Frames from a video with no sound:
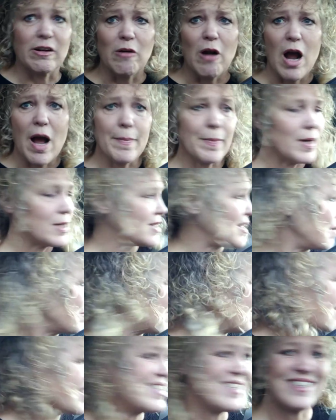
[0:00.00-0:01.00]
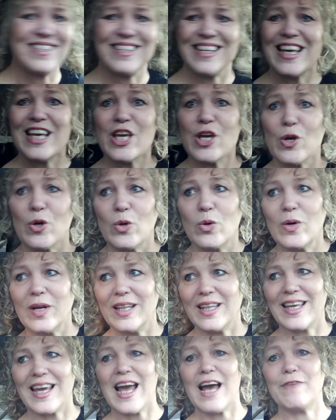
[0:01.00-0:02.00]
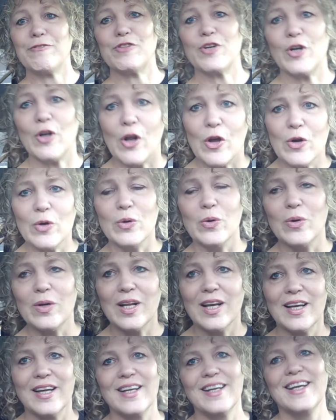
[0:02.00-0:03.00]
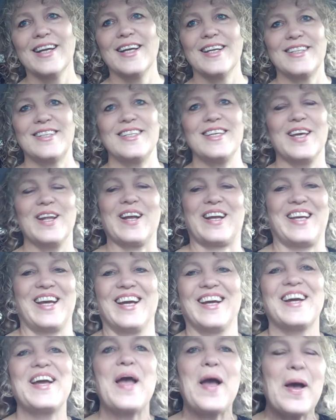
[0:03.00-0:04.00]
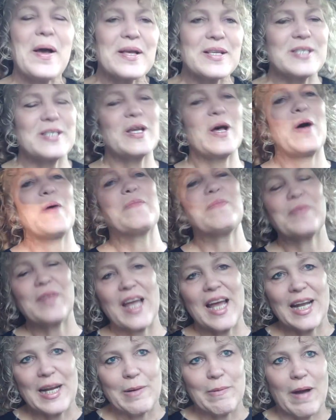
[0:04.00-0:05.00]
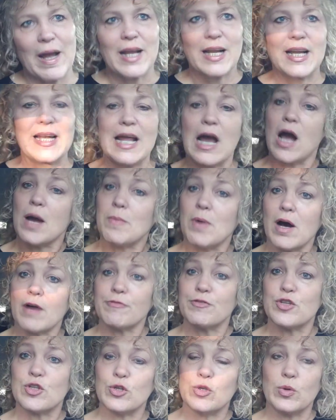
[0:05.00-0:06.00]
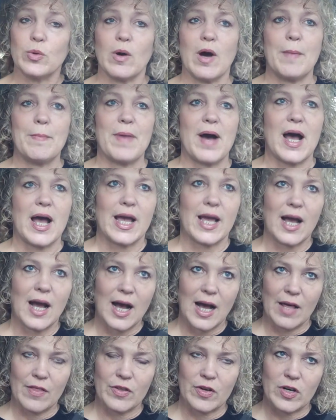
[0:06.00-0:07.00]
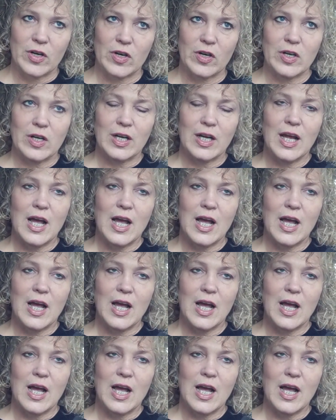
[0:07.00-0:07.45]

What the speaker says: Grandma. I said, see you in the afternoon. So anyway, now I'm off to my other